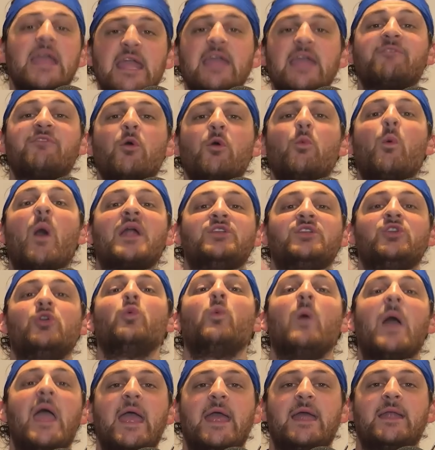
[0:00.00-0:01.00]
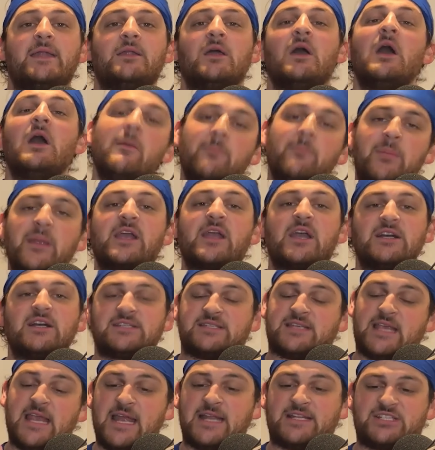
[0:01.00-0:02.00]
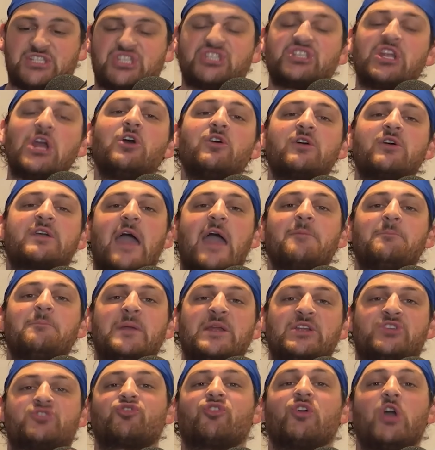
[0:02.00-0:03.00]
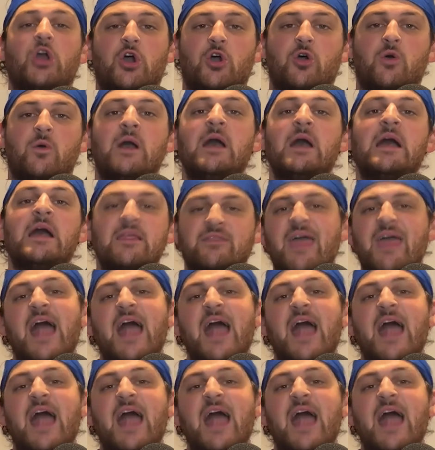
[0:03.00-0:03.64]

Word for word: even when you win, because it still can be true